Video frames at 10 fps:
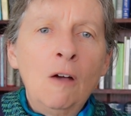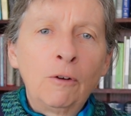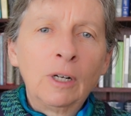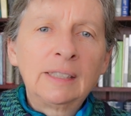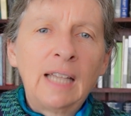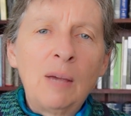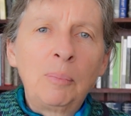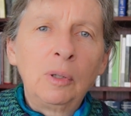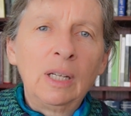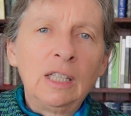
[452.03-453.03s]
For
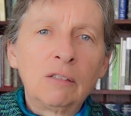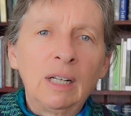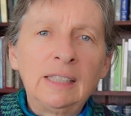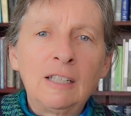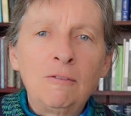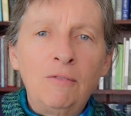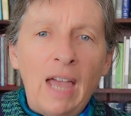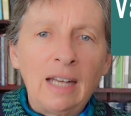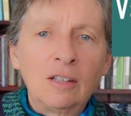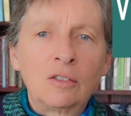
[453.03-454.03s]
example, in the recent
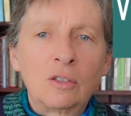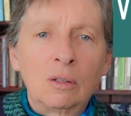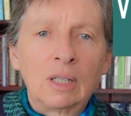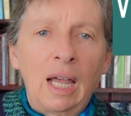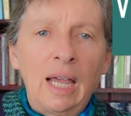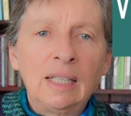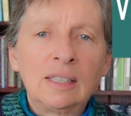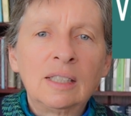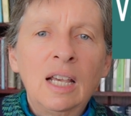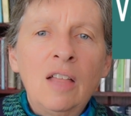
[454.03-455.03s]
Vanderstock
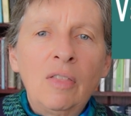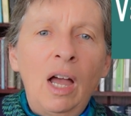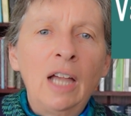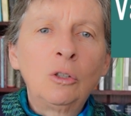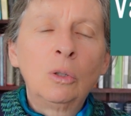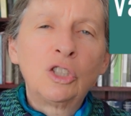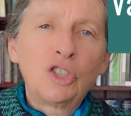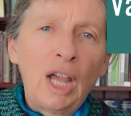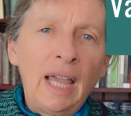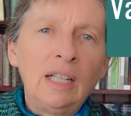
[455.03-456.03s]
case, the High Court
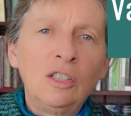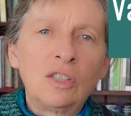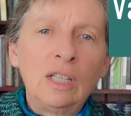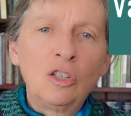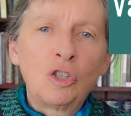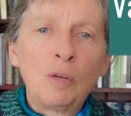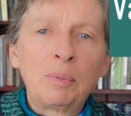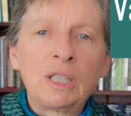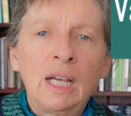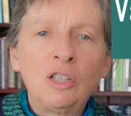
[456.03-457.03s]
changed the
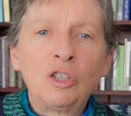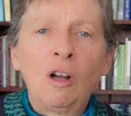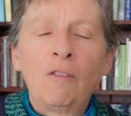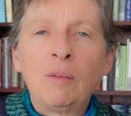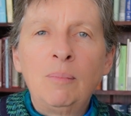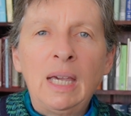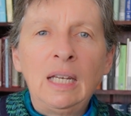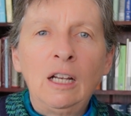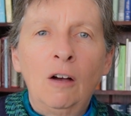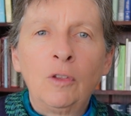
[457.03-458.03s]
interpretation of the
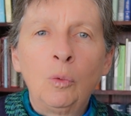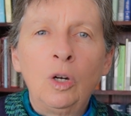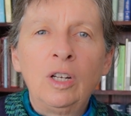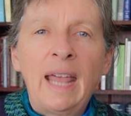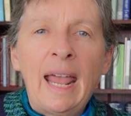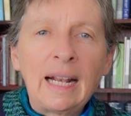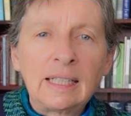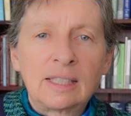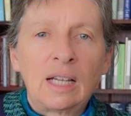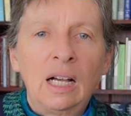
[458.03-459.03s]
meaning of the word
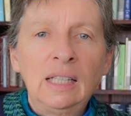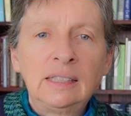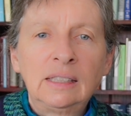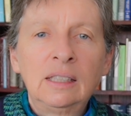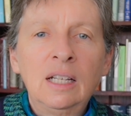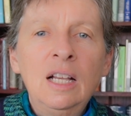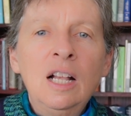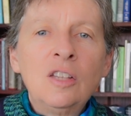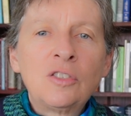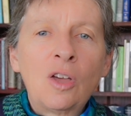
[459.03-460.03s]
excise
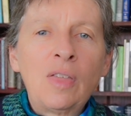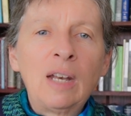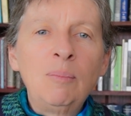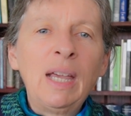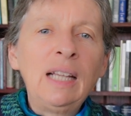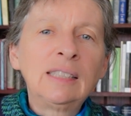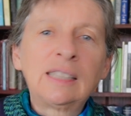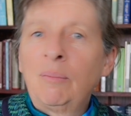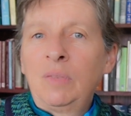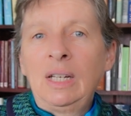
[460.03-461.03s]
so that it means
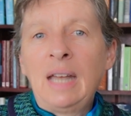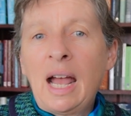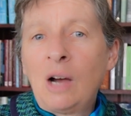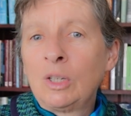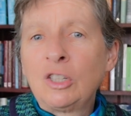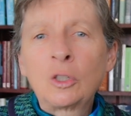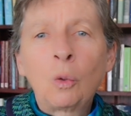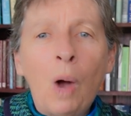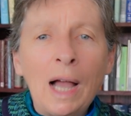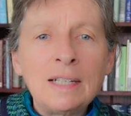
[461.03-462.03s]
something now which is
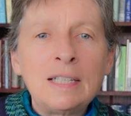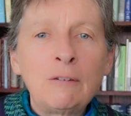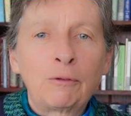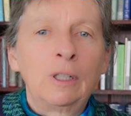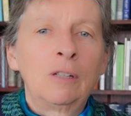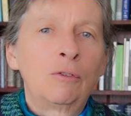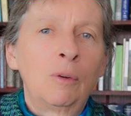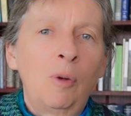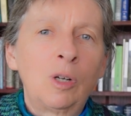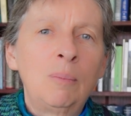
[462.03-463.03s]
quite different
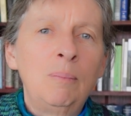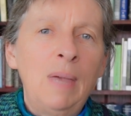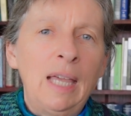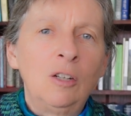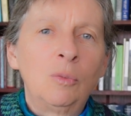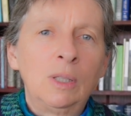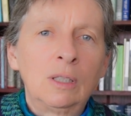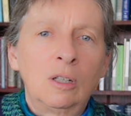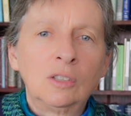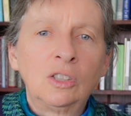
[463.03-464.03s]
from what it meant when
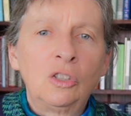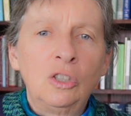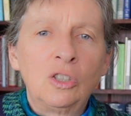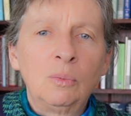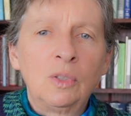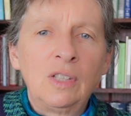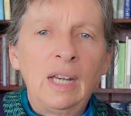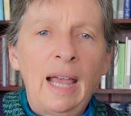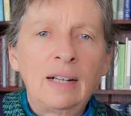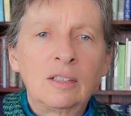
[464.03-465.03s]
the Constitution was
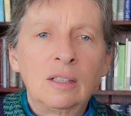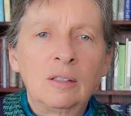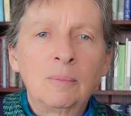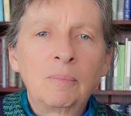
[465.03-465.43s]
enacted.